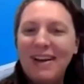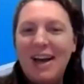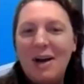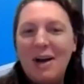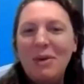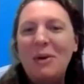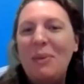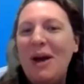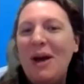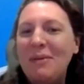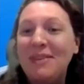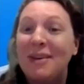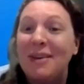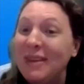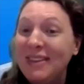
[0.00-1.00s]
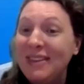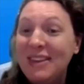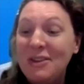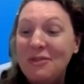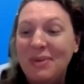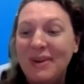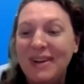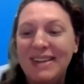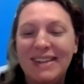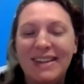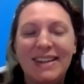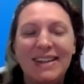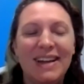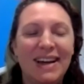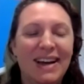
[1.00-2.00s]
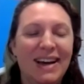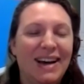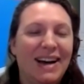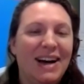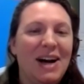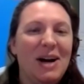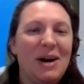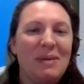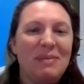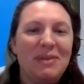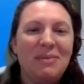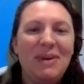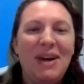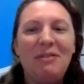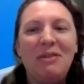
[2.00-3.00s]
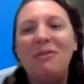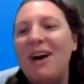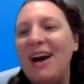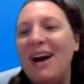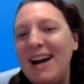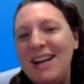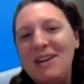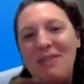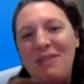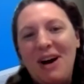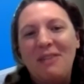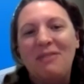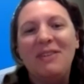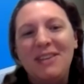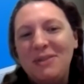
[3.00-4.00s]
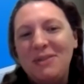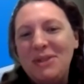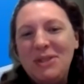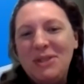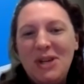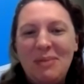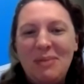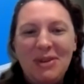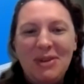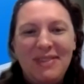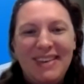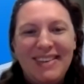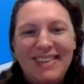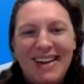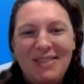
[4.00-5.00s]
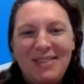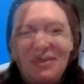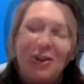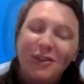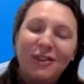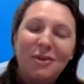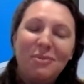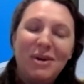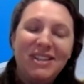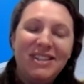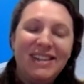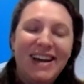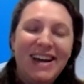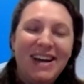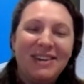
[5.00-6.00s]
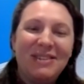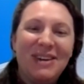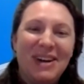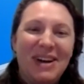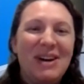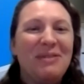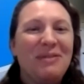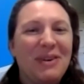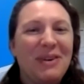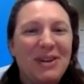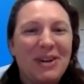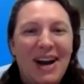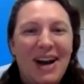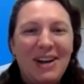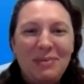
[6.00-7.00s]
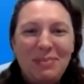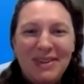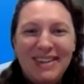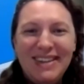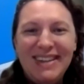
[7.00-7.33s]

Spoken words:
coming away with something that you've printed. So we have a variety of offerings and we do hope you'll visit us. Thank you so much, Dan, for your expertise.